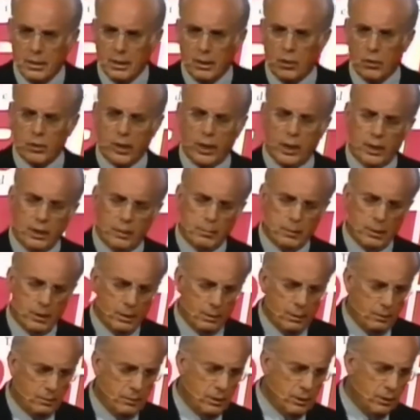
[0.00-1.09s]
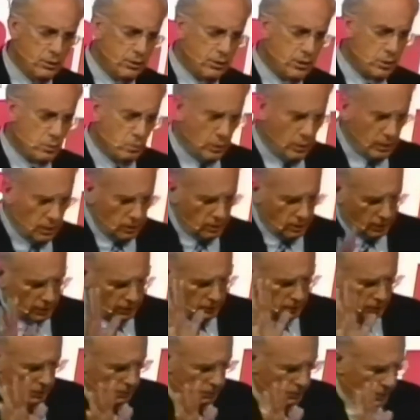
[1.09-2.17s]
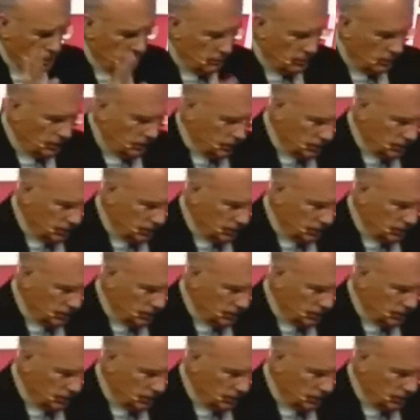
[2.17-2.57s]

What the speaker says: let me do it this way. Okay, I'm gonna give you a